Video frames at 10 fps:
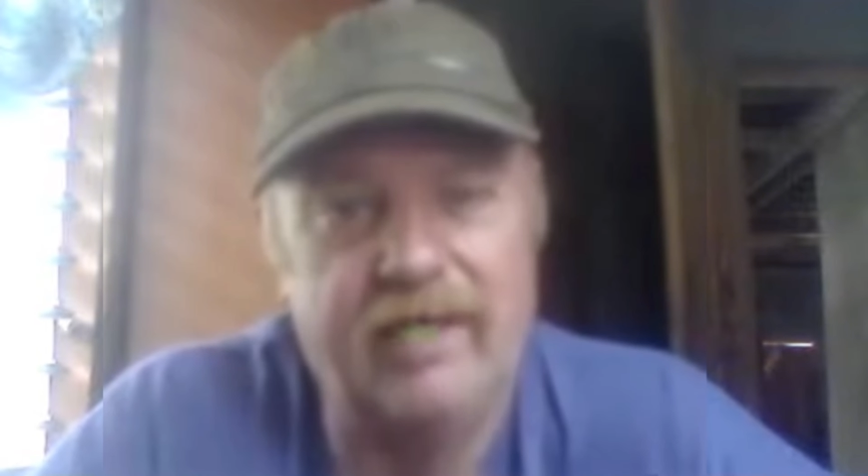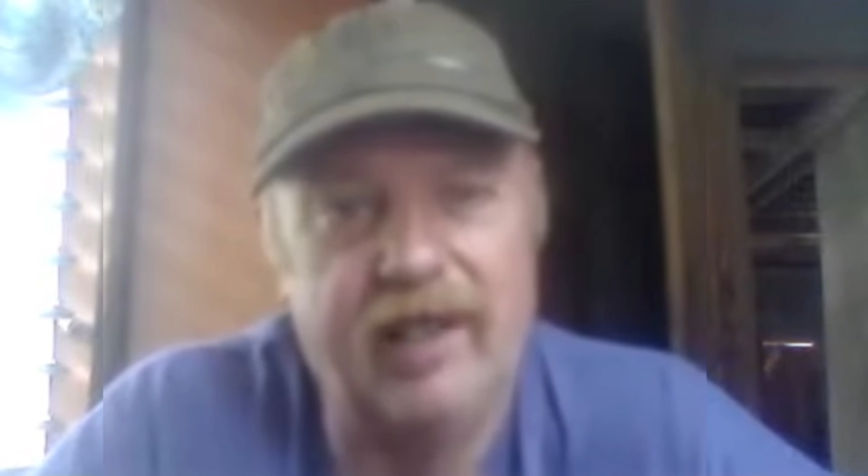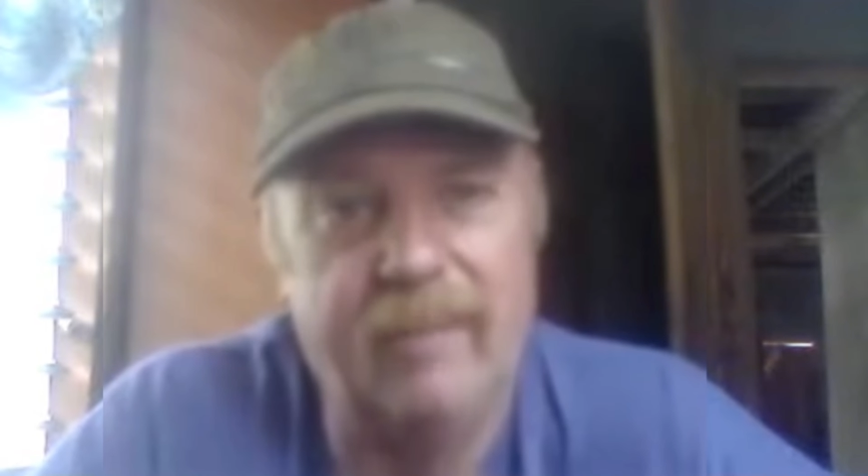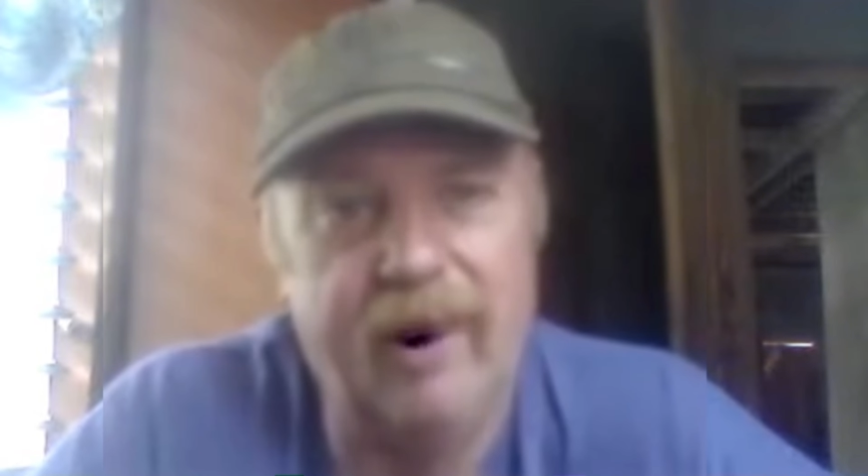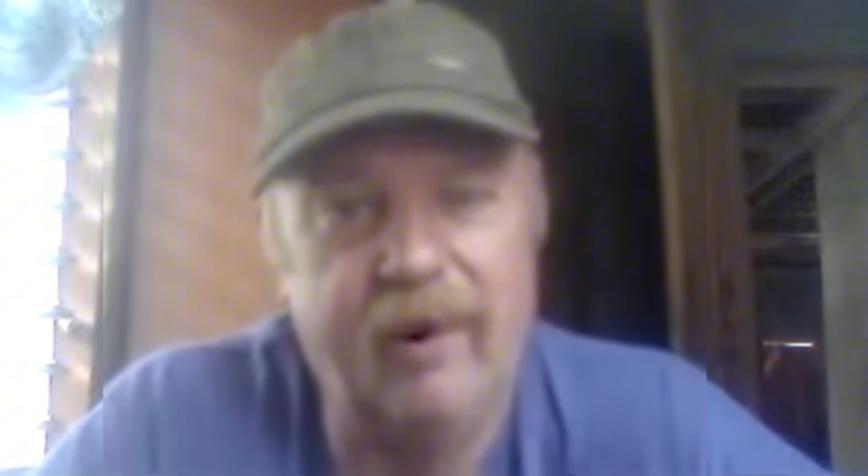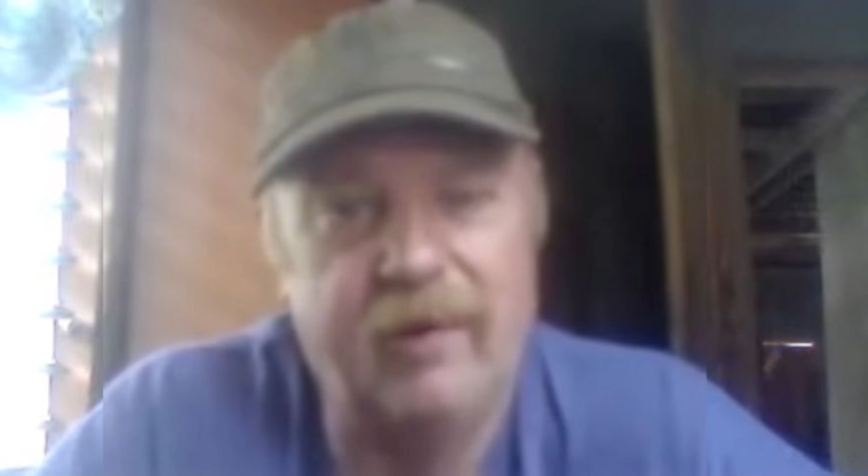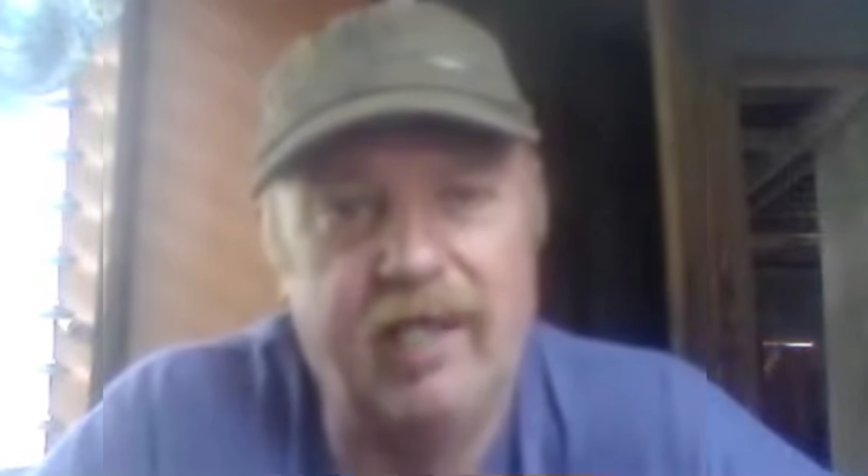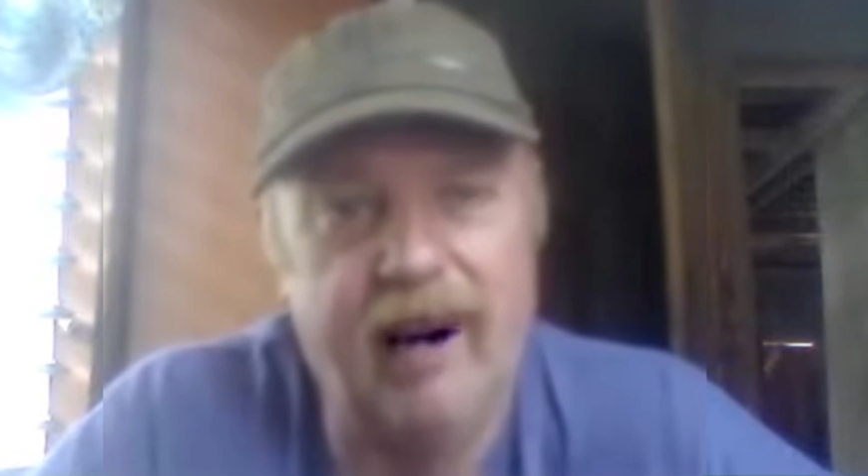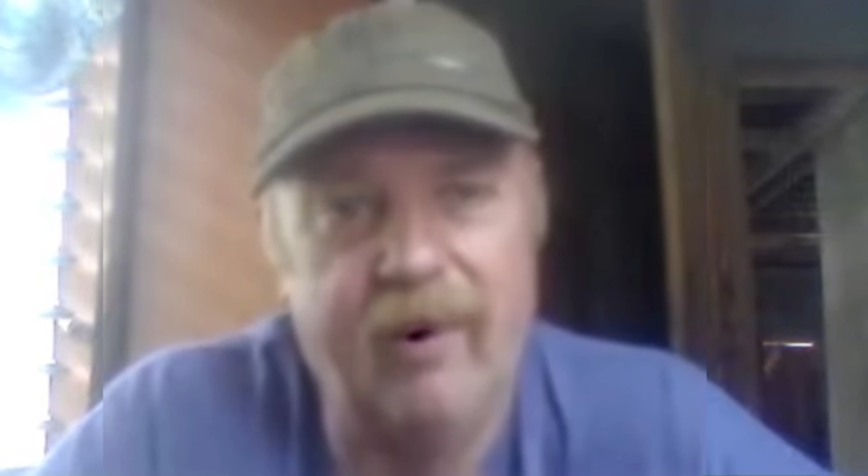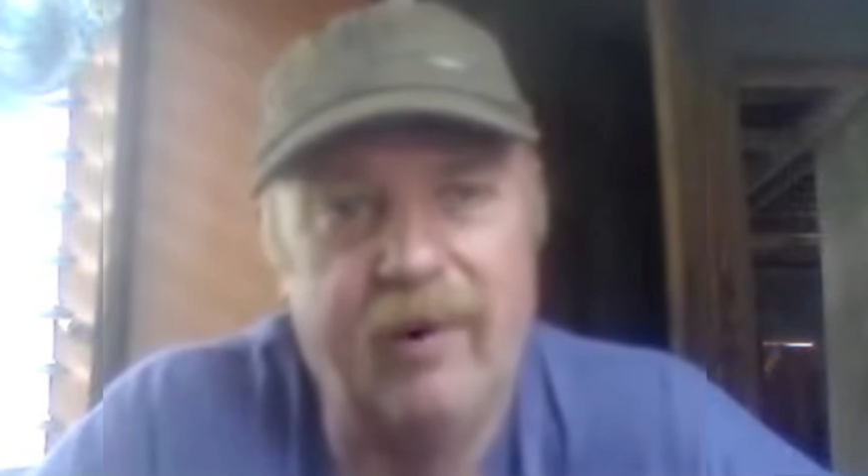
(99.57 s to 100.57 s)
Tubo
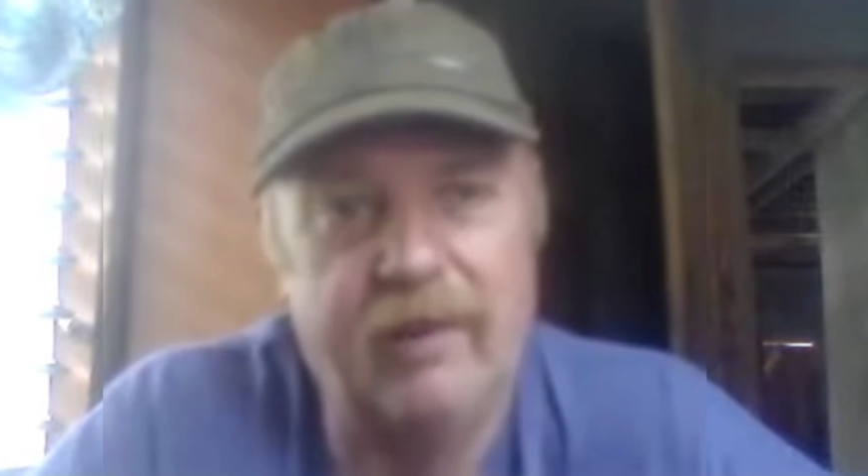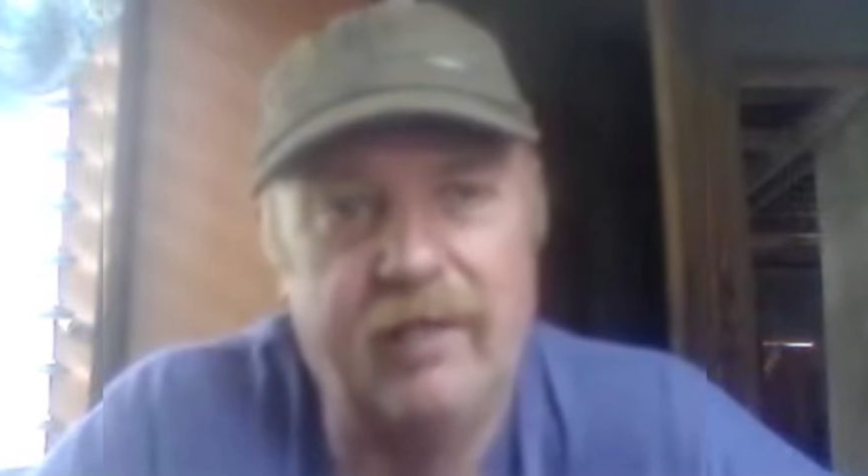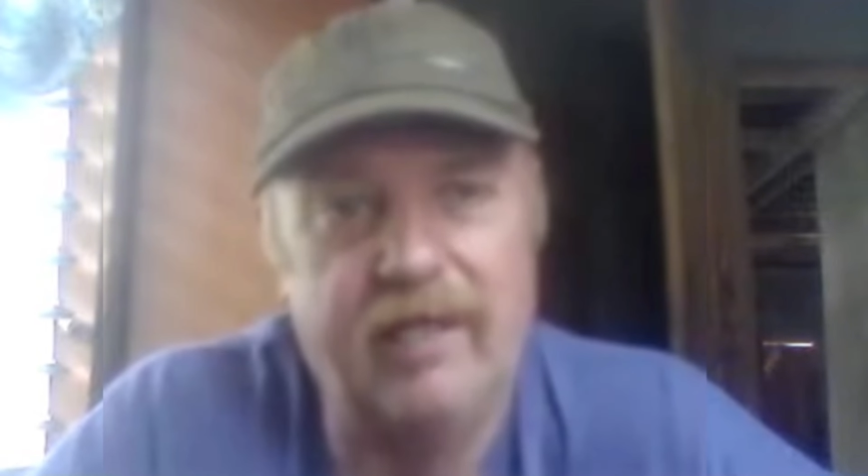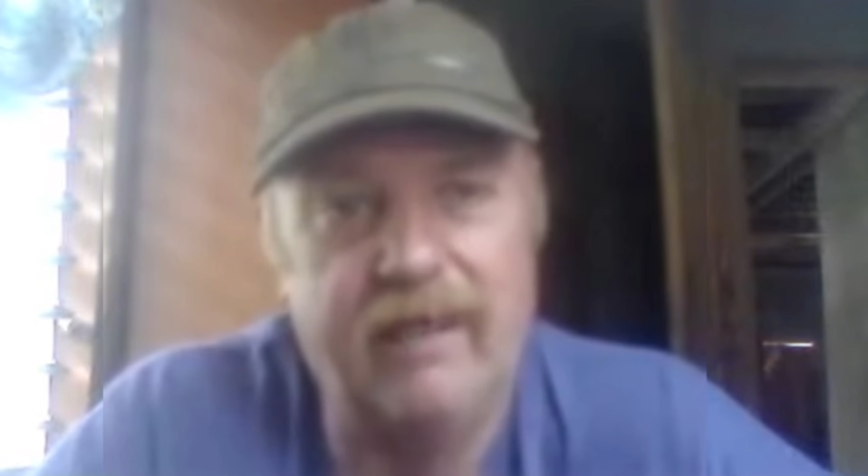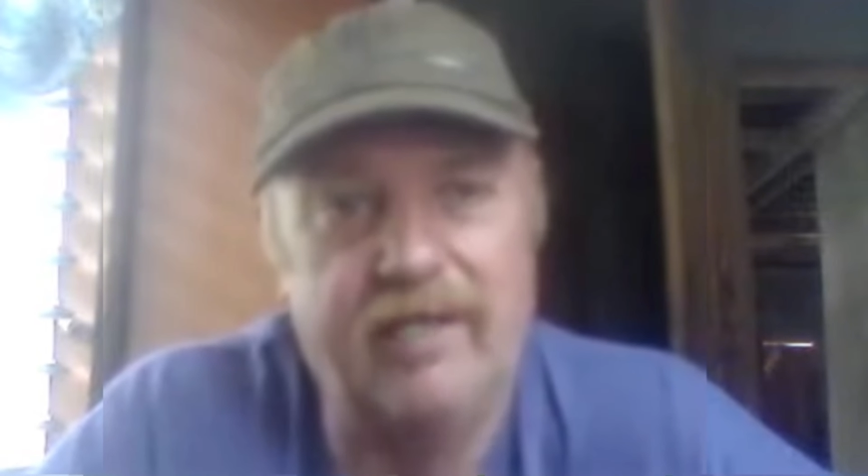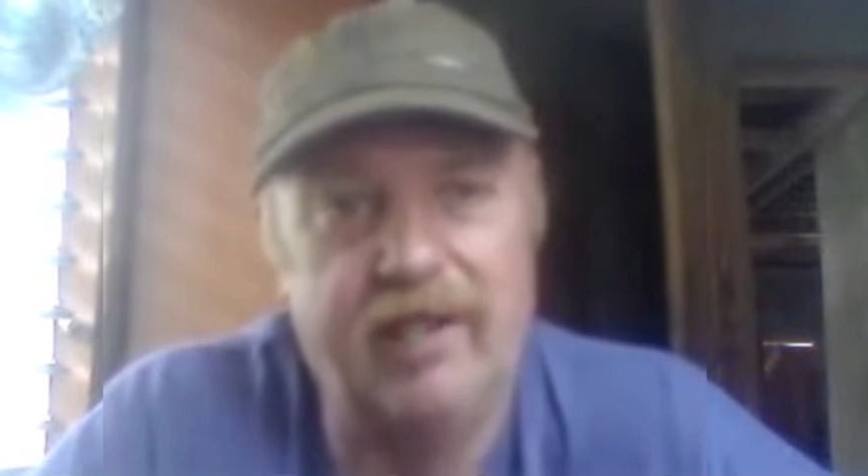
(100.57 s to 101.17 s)
showers.